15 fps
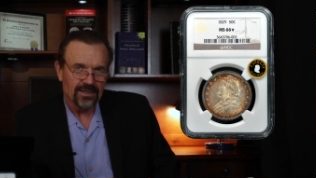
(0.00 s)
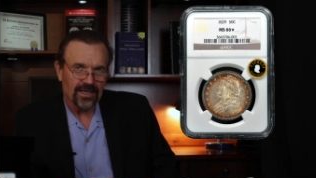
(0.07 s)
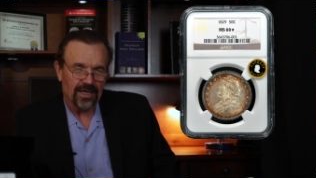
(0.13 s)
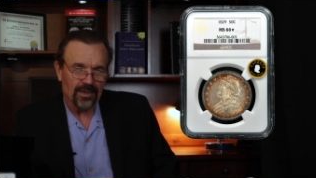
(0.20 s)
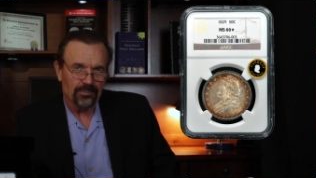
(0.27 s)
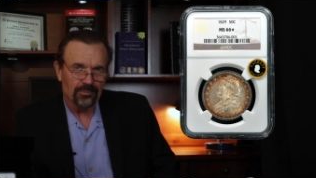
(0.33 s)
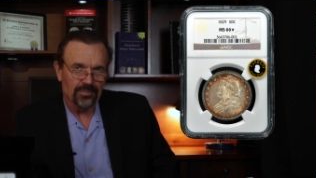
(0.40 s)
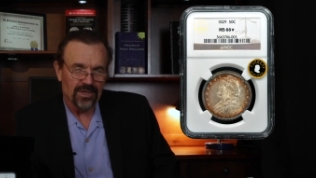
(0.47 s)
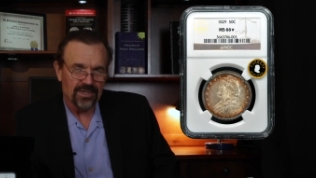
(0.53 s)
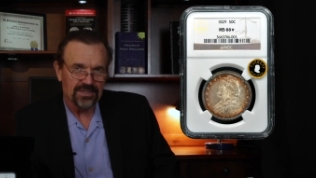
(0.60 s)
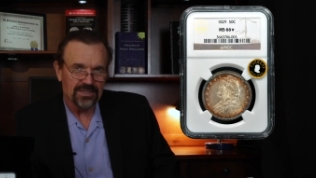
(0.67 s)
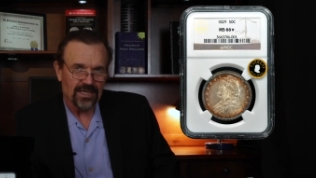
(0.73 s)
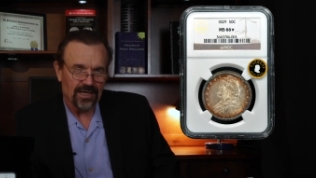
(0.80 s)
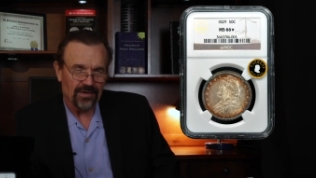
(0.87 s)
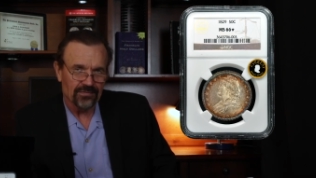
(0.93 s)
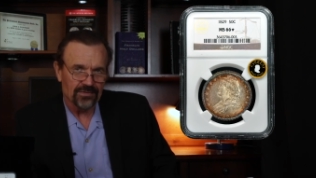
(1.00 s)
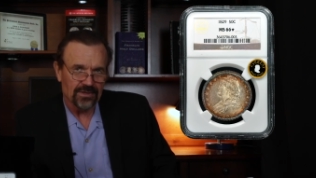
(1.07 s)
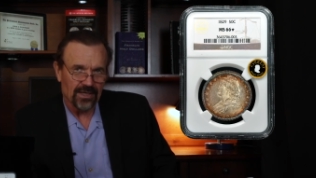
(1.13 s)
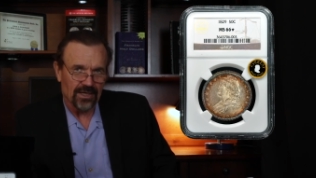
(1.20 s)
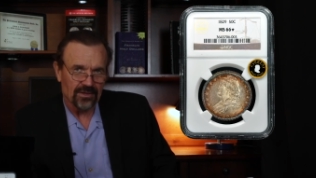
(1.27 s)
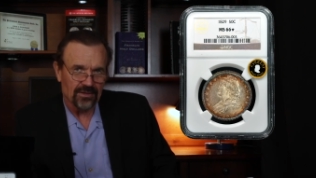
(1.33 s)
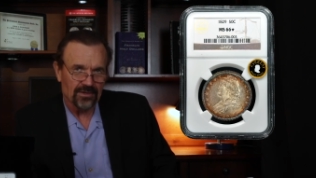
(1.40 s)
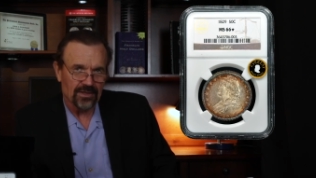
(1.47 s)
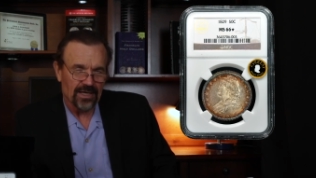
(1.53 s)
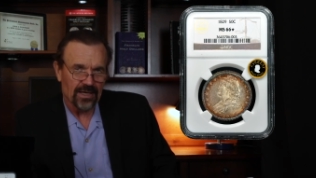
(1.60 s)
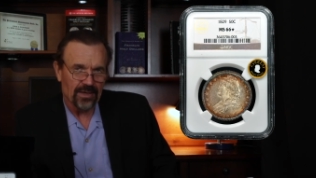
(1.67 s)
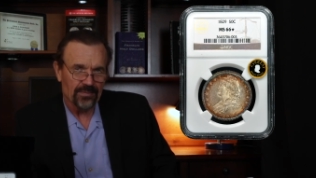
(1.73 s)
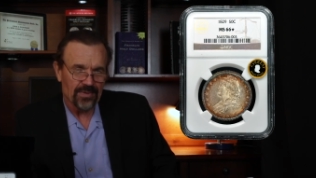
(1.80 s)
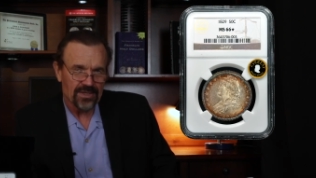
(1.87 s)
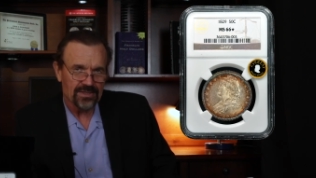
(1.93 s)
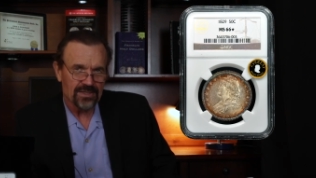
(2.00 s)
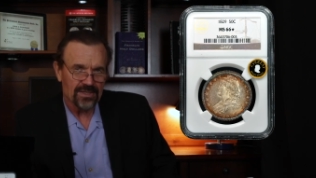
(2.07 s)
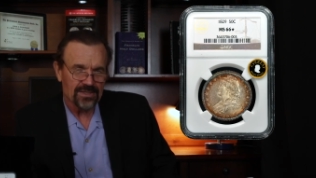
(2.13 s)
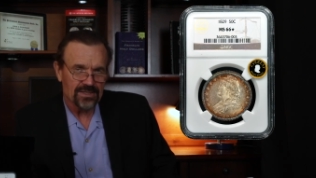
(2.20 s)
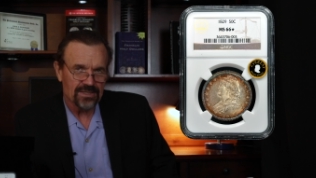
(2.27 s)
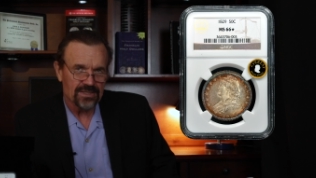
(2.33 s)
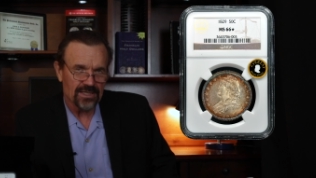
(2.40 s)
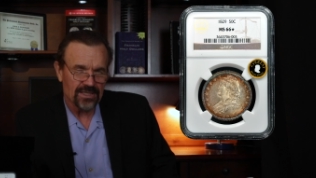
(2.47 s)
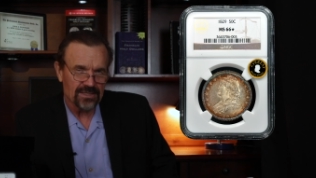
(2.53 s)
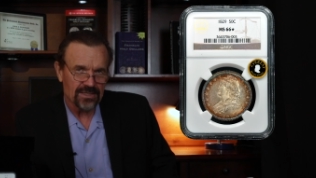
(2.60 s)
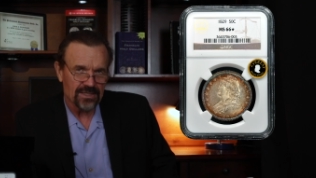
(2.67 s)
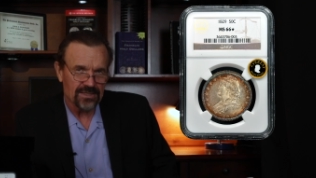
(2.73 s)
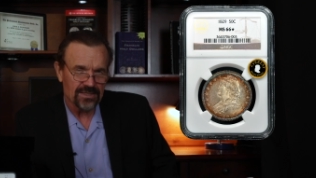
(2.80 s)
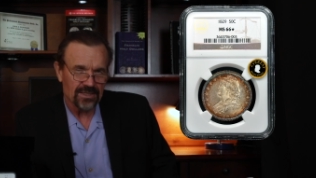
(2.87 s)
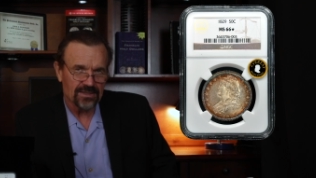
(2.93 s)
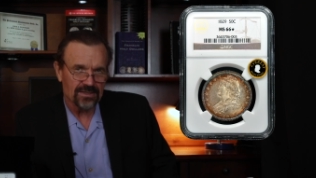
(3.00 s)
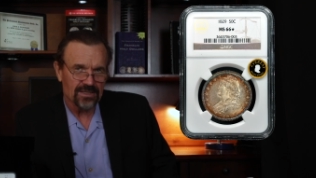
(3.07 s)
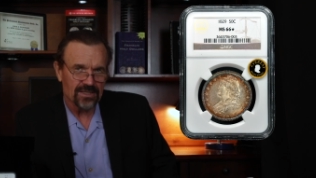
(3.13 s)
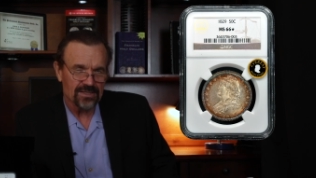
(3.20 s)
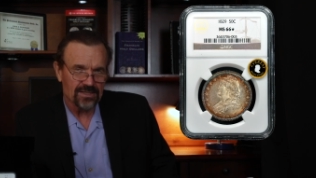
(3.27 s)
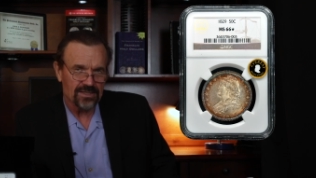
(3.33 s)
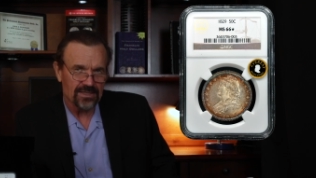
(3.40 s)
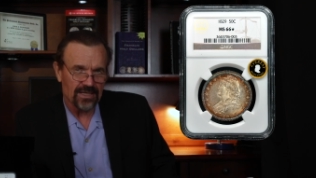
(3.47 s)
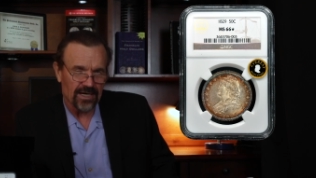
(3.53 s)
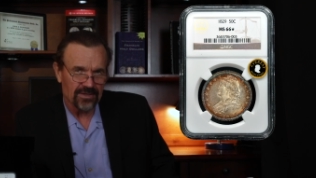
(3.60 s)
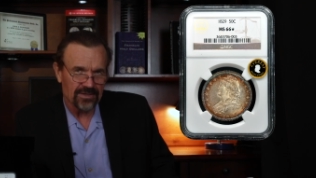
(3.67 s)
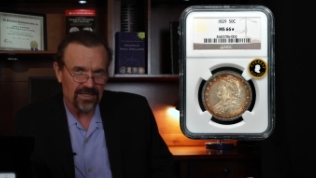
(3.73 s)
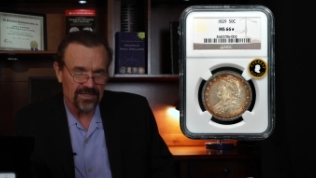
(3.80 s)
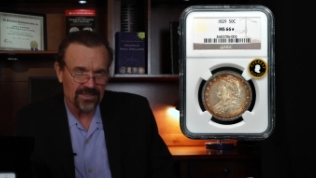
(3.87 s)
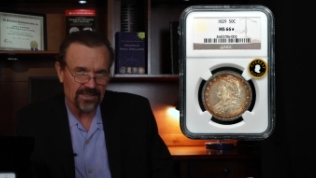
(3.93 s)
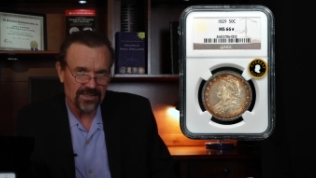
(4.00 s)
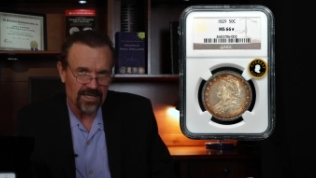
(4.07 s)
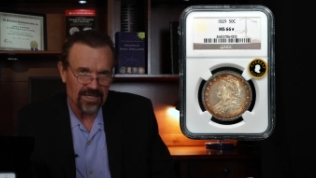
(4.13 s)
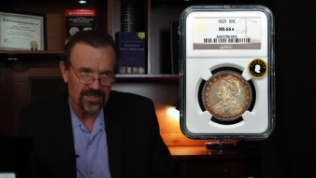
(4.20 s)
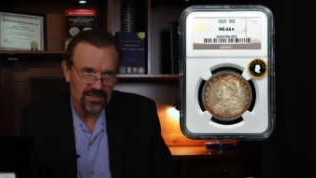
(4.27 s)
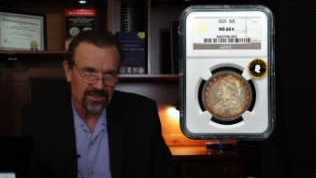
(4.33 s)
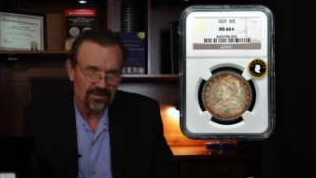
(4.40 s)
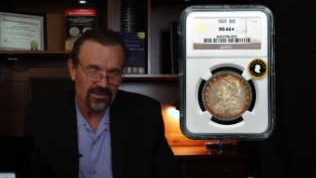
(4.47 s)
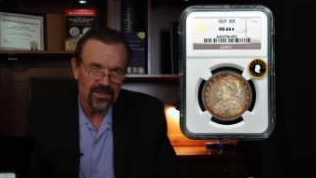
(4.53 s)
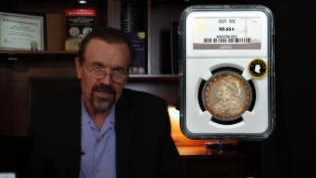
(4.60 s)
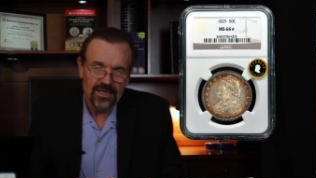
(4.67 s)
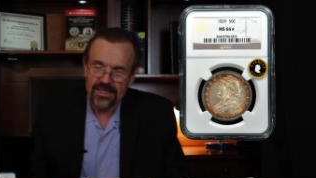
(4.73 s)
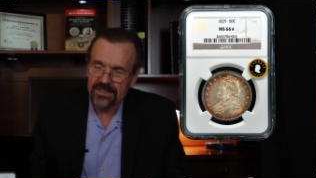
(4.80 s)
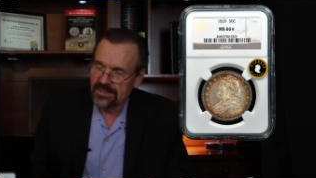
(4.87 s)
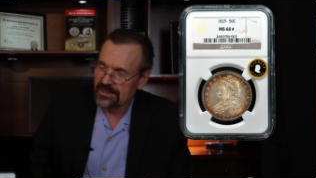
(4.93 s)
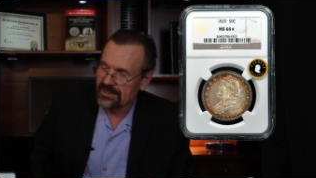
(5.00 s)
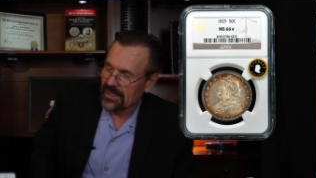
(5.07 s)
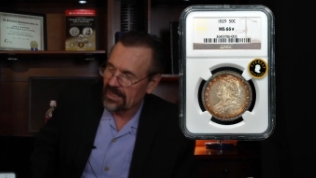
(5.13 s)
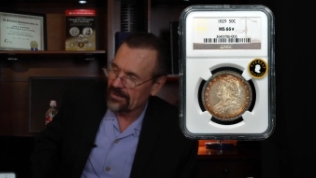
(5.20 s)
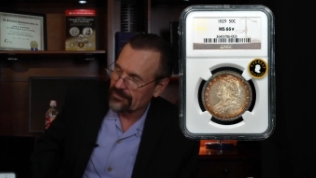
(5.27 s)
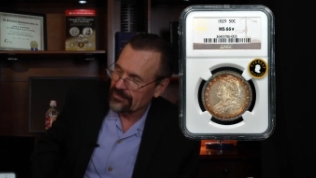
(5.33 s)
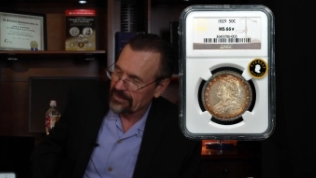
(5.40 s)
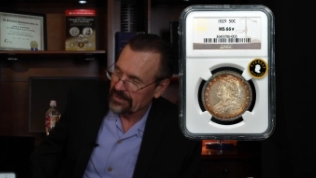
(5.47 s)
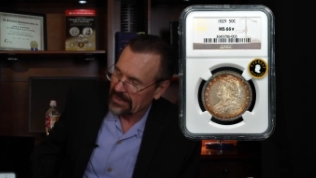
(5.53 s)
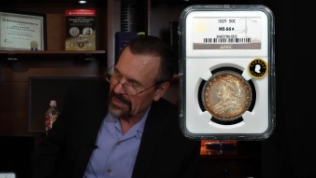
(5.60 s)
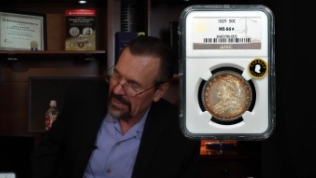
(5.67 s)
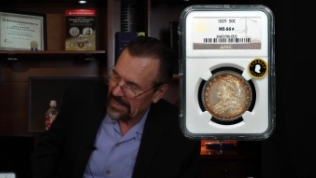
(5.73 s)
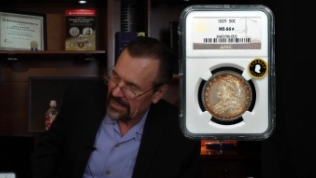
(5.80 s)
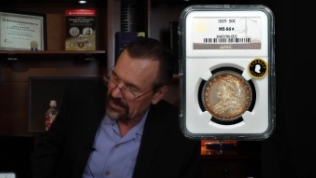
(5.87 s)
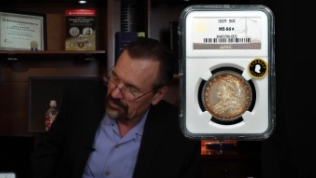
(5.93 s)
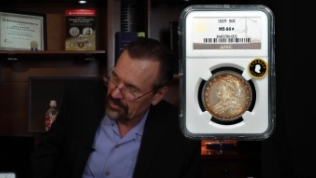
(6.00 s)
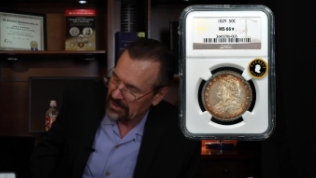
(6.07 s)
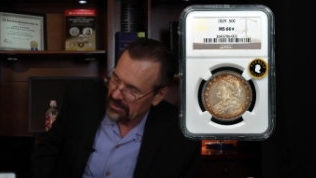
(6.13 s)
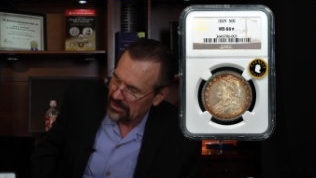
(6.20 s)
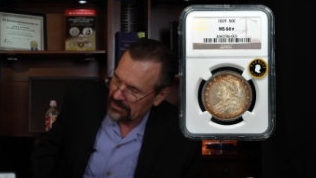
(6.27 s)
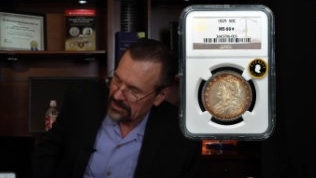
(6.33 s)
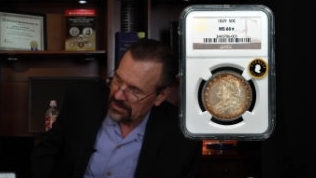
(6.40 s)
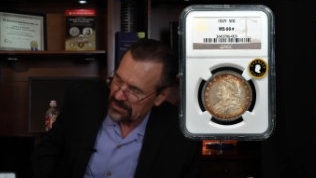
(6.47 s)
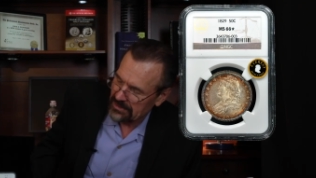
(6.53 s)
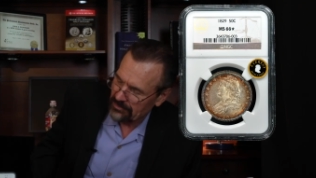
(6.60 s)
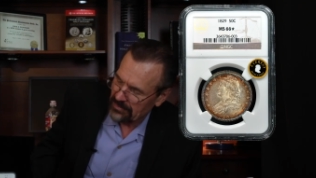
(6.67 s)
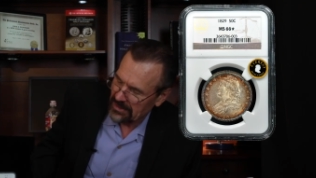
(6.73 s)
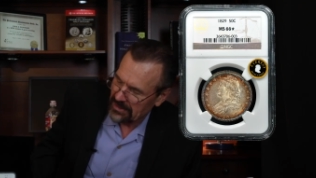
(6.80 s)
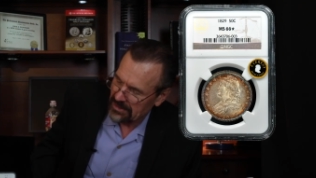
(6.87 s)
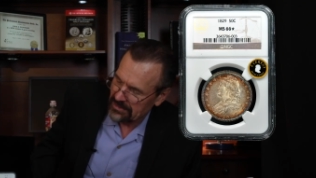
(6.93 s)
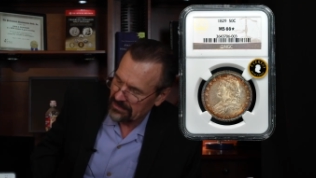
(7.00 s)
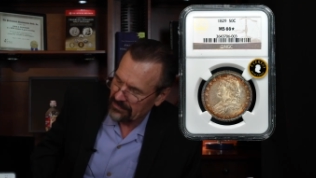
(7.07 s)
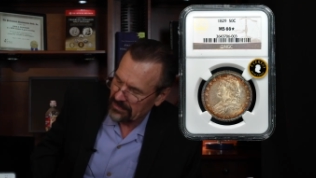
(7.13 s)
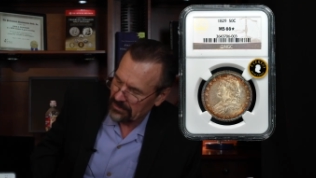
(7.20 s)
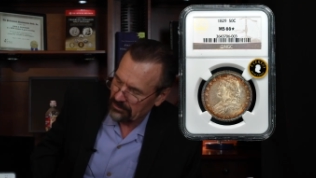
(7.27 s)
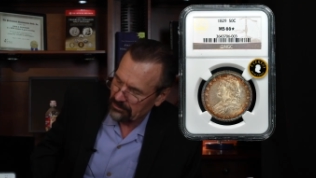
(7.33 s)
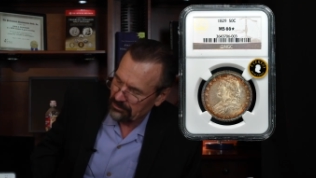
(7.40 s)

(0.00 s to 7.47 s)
cap bust half dollar. MS66 star designation, star for the eye appeal because because of the